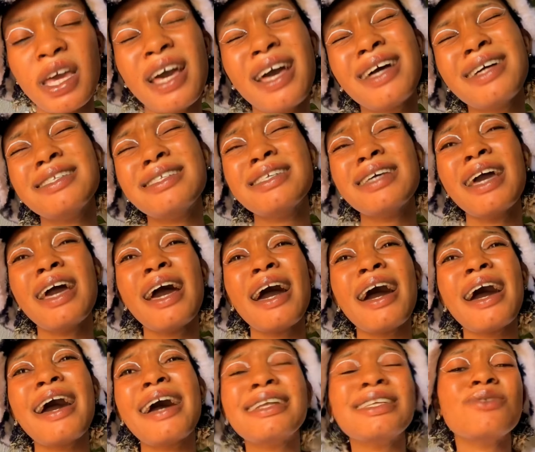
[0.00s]
And
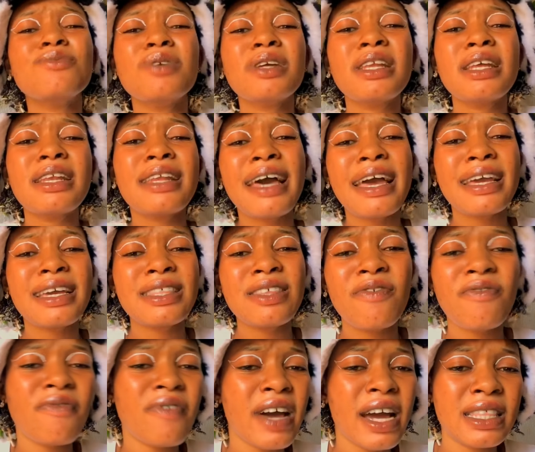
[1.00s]
I didn't really like the
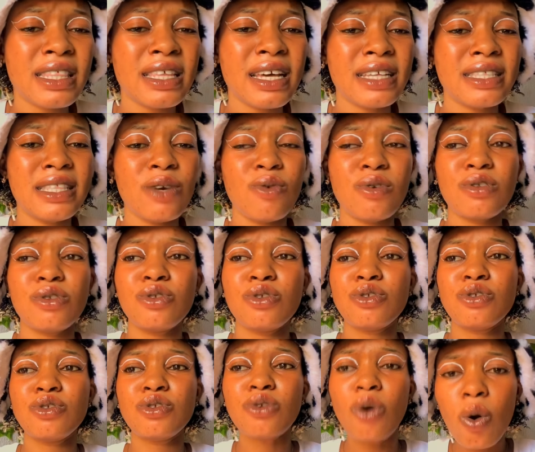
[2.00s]
fact that there was
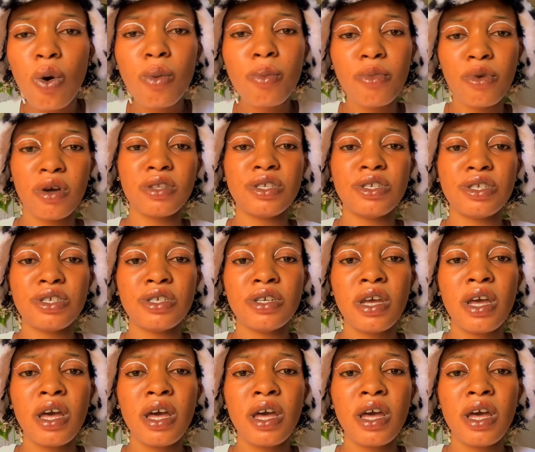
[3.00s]
so much